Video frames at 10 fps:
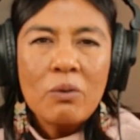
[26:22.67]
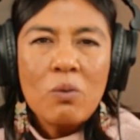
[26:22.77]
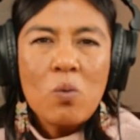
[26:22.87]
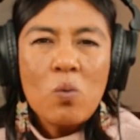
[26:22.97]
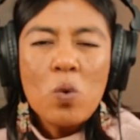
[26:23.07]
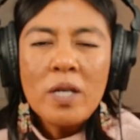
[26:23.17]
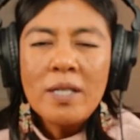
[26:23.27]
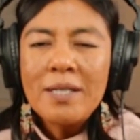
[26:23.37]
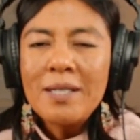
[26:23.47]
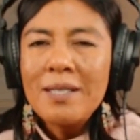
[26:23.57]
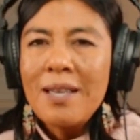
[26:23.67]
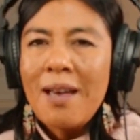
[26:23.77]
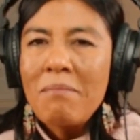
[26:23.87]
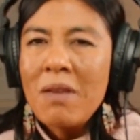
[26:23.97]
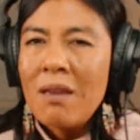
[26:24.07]
what did
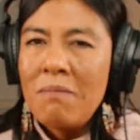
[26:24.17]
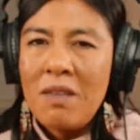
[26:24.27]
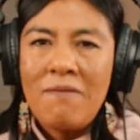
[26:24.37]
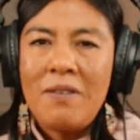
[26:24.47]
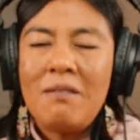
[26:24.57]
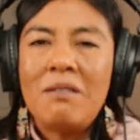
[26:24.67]
that make me feel?